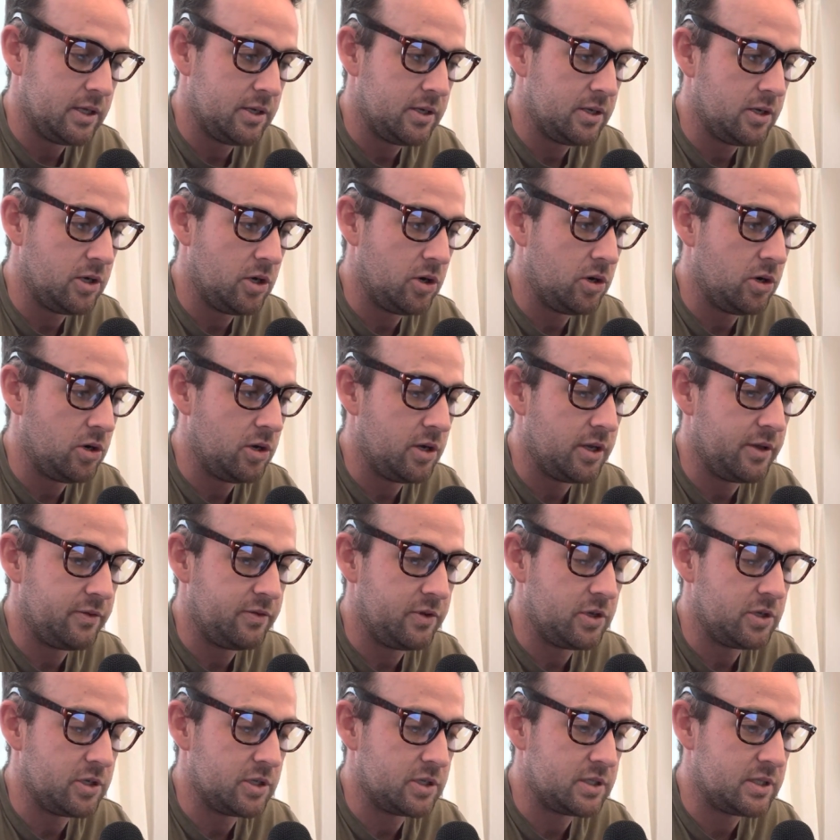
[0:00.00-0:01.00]
or if
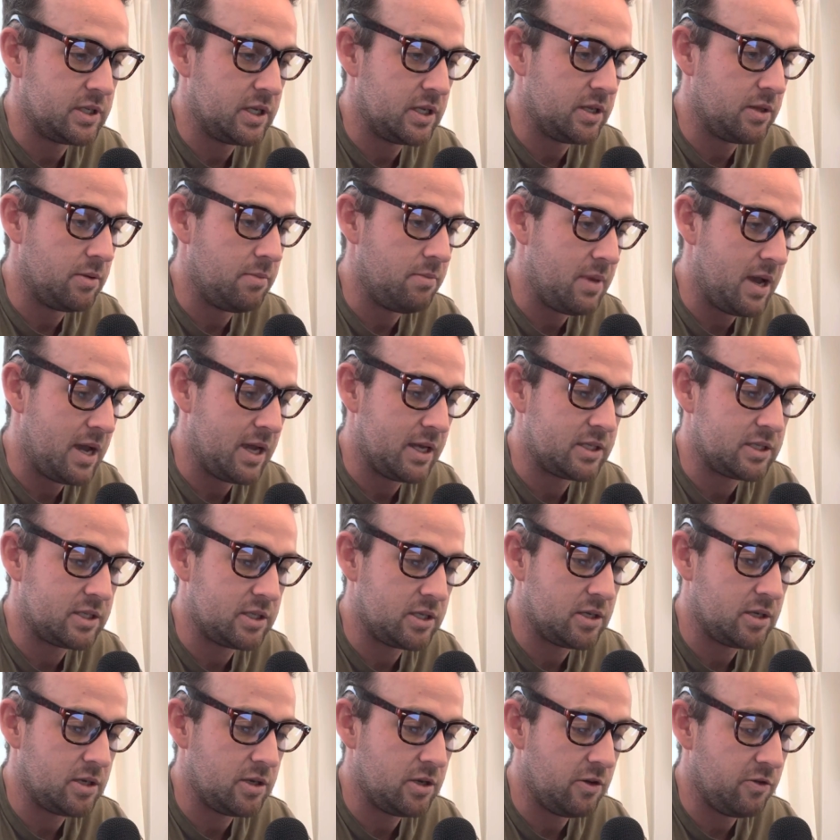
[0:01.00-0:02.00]
you're just in the mass
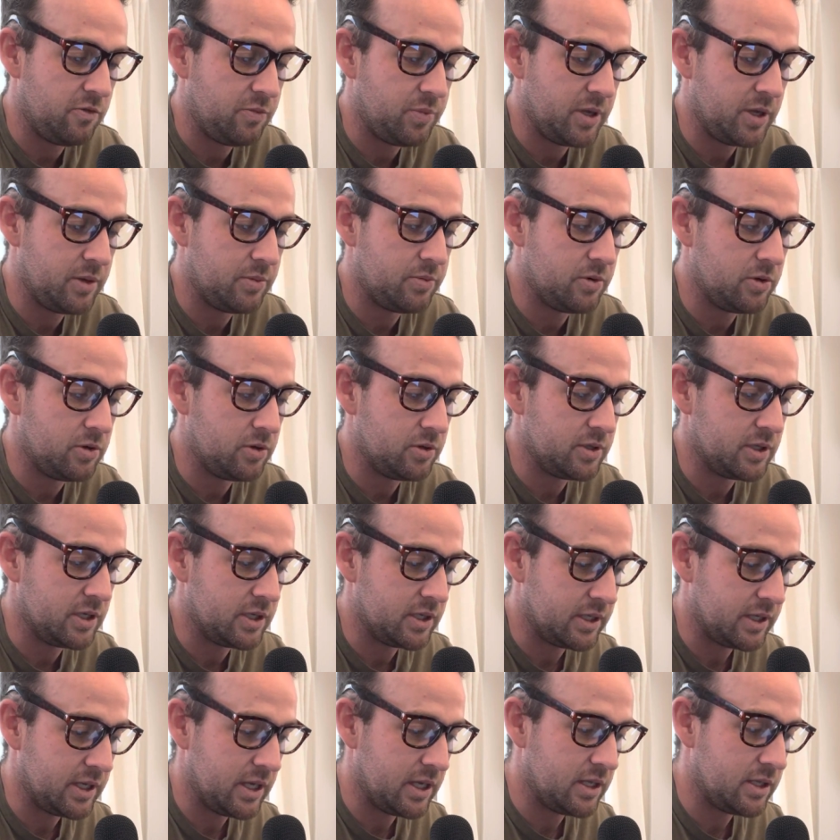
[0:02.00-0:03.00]
of people
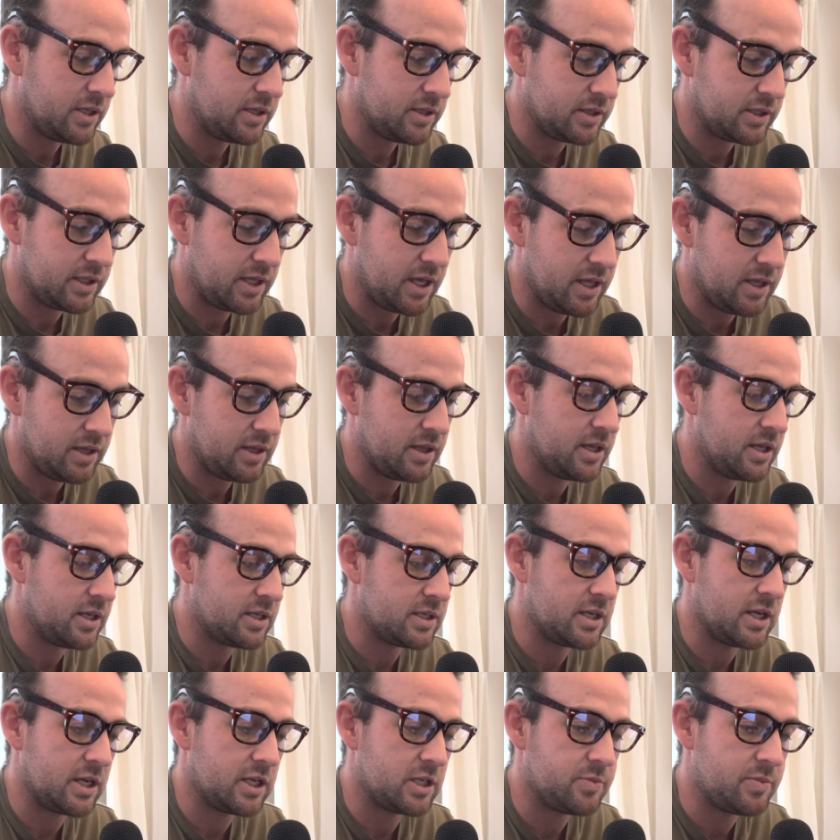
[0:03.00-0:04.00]
that get this
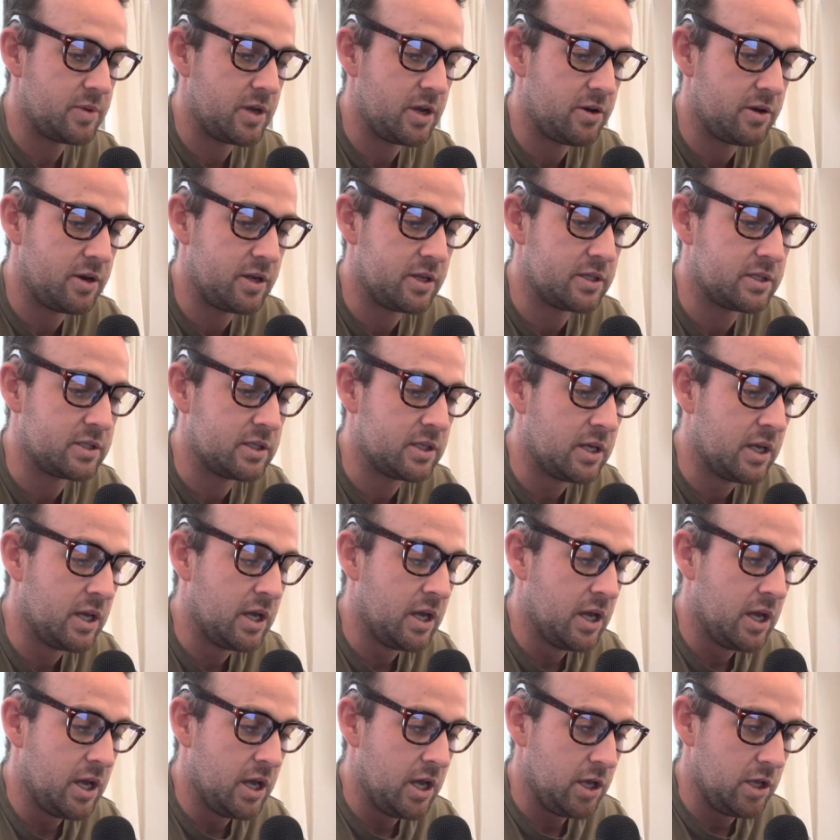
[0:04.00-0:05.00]
experience,
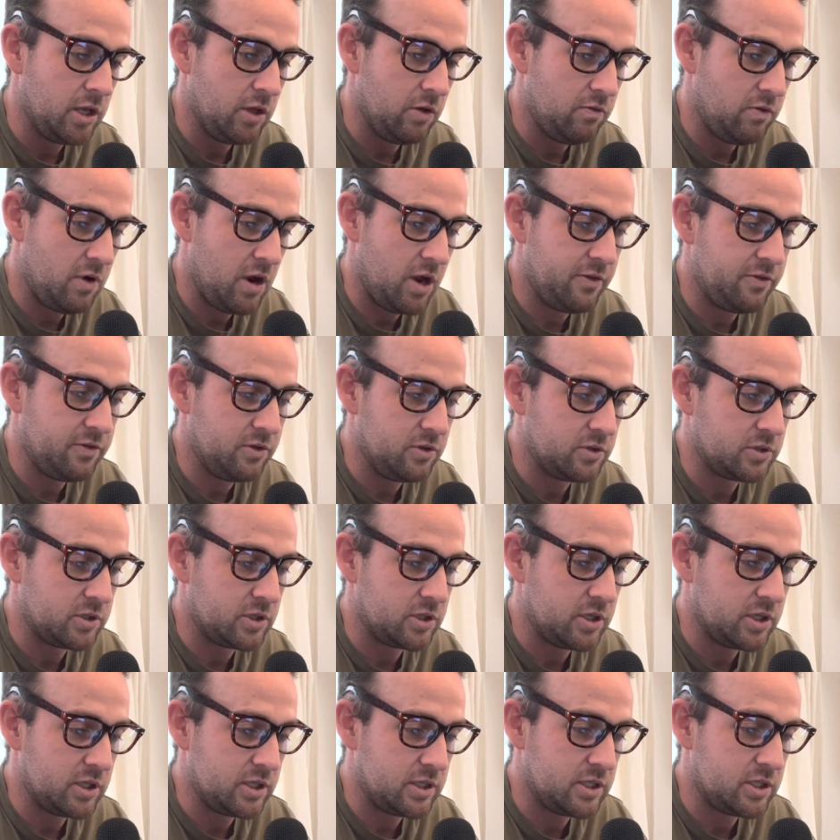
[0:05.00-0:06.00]
your rifle is
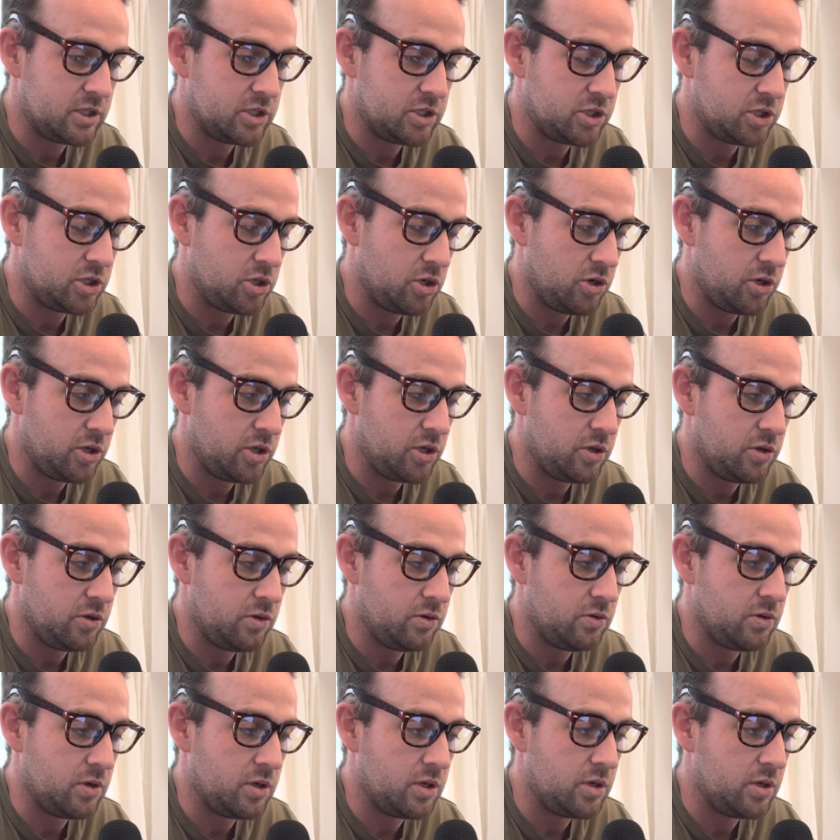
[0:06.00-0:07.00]
going to show
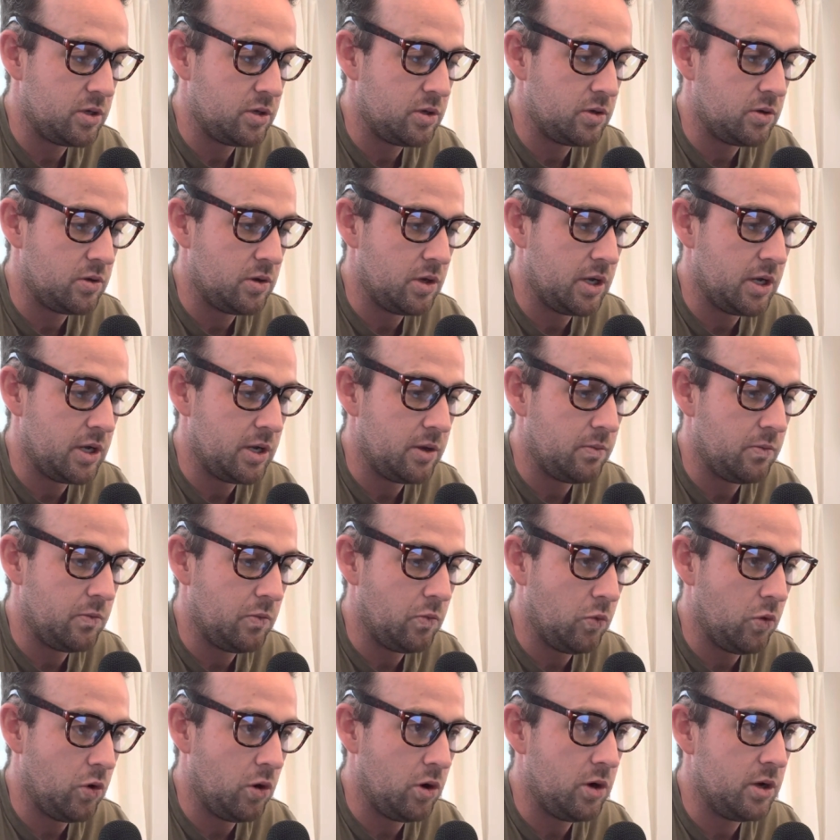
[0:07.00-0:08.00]
you
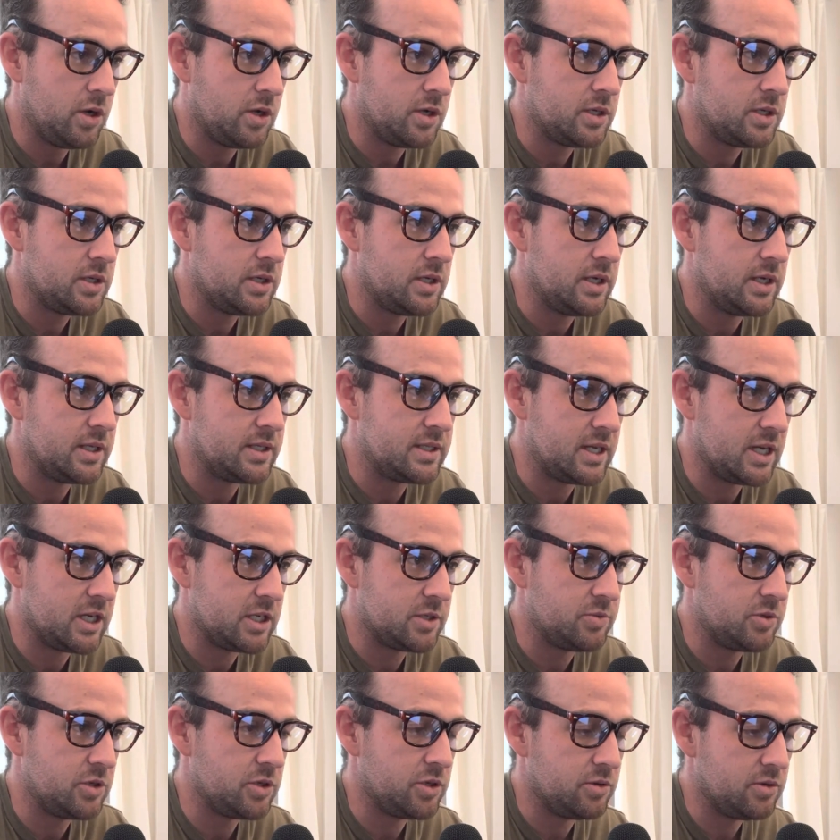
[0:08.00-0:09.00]
what
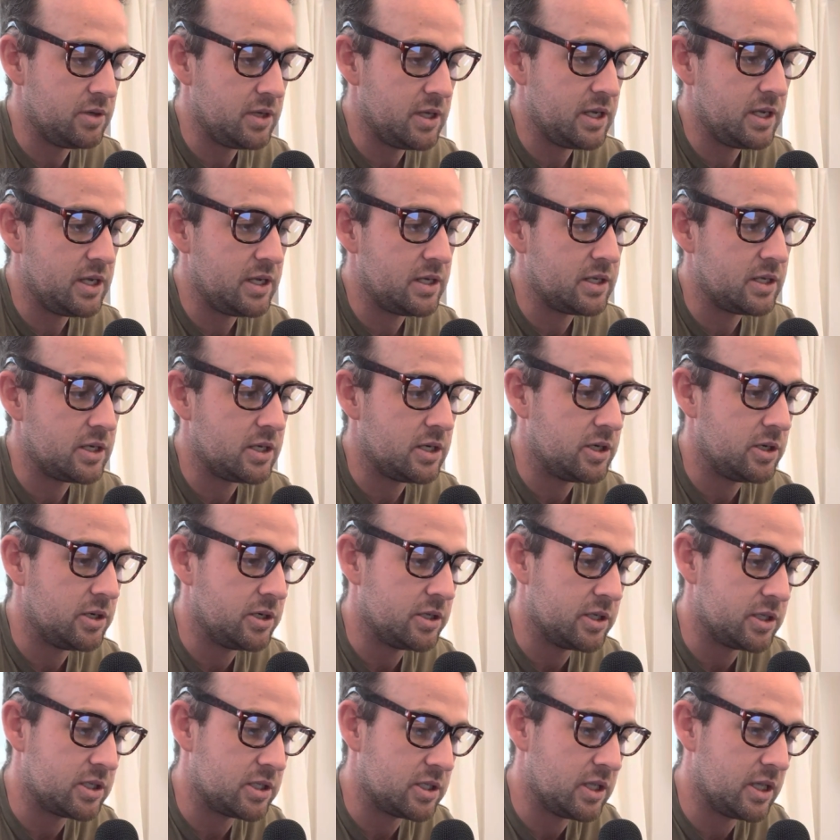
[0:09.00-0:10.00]
attachment you need, or
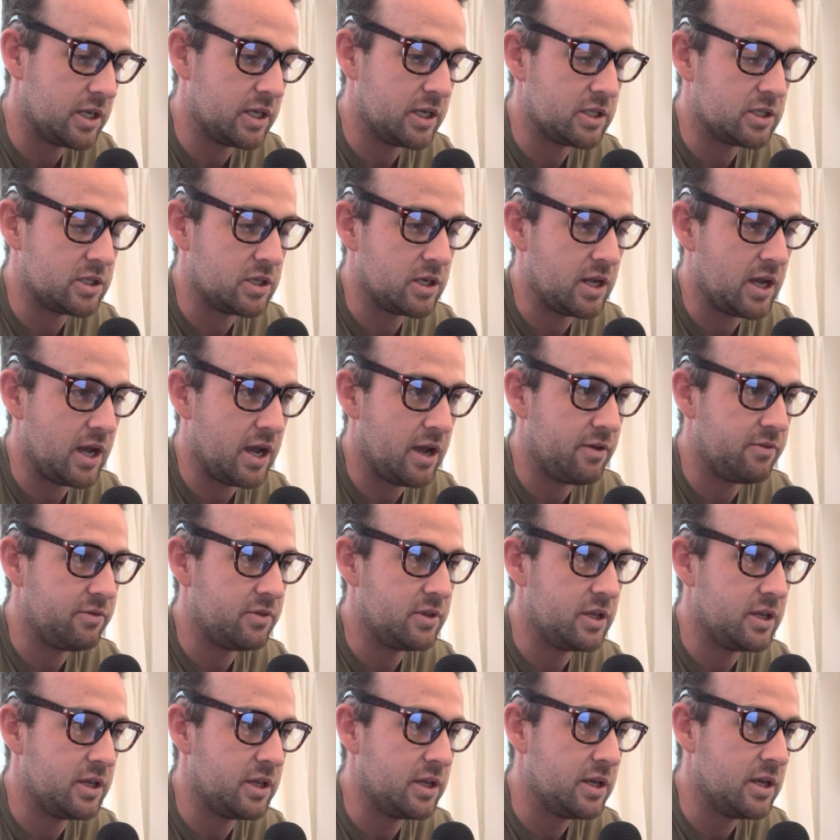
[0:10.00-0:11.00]
your sling is going to have
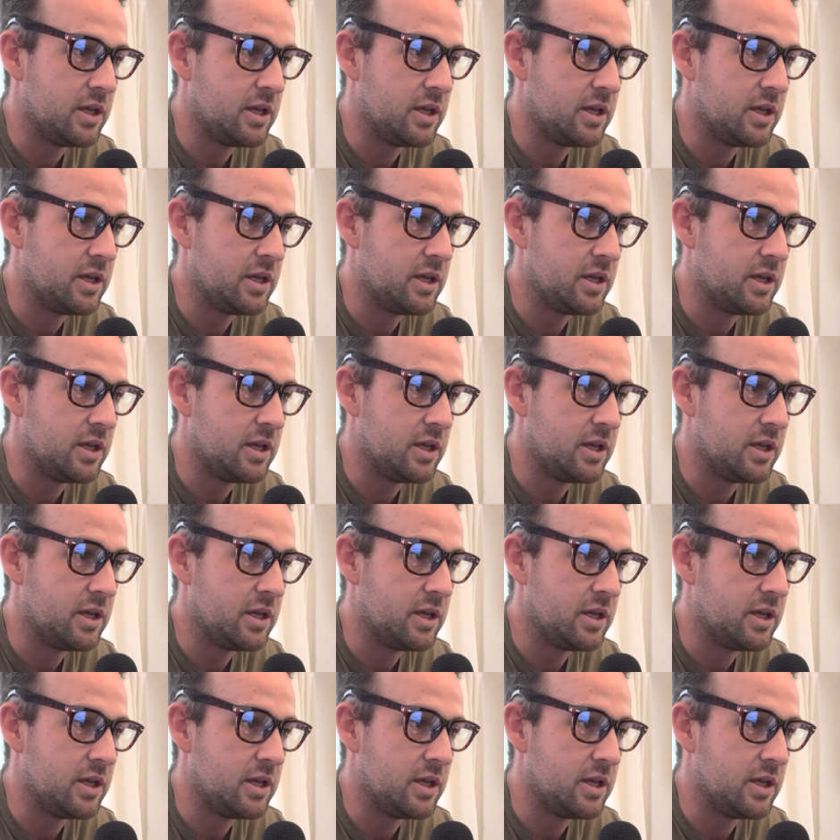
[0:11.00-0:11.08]
the